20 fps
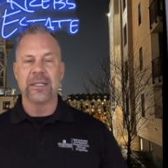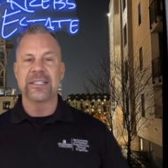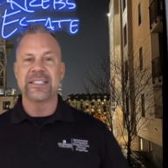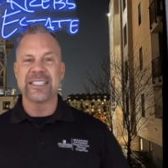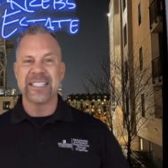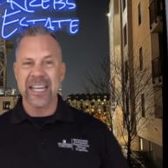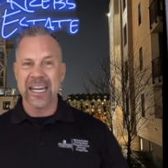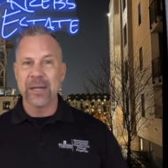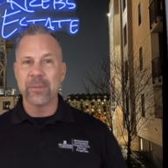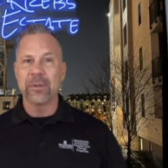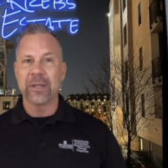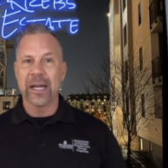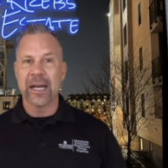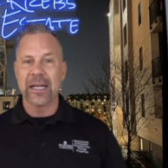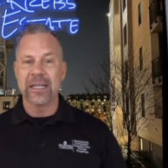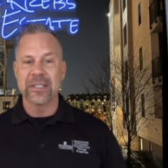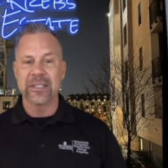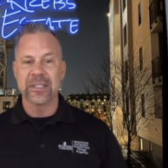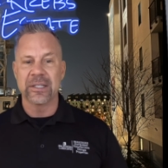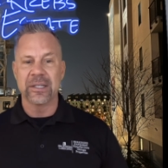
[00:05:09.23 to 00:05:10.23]

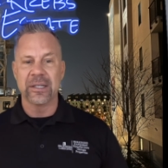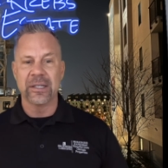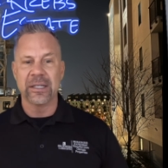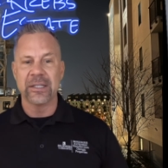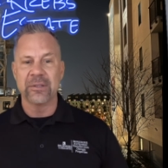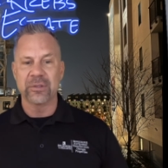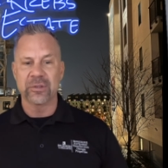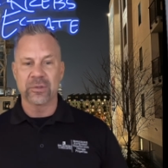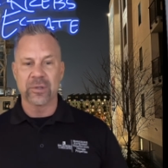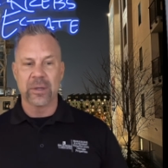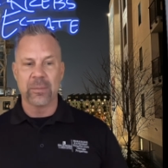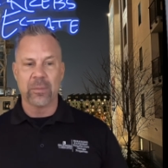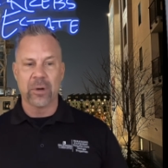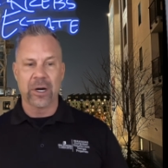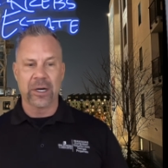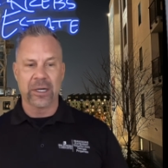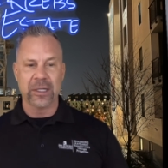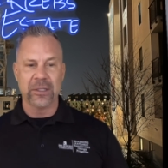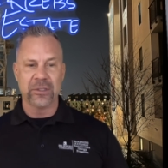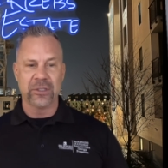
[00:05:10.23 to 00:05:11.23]
stabilized the interest rate
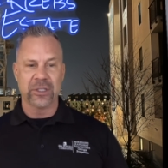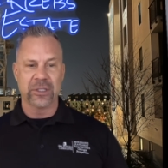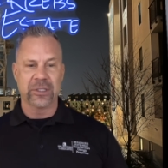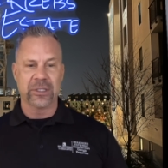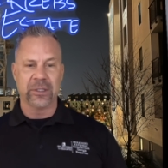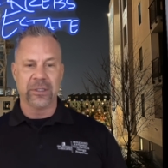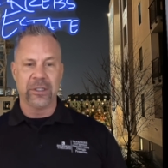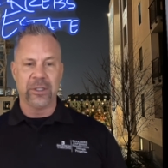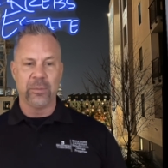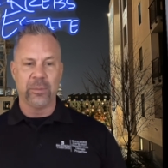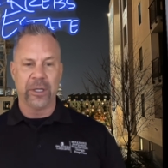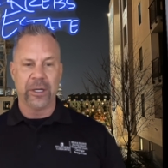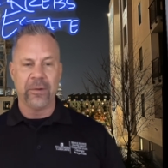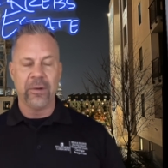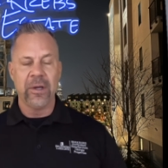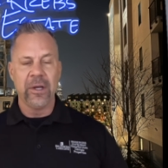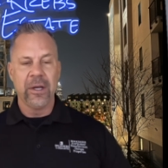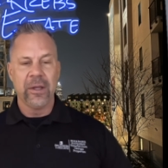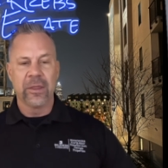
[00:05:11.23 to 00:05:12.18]
market just a little bit.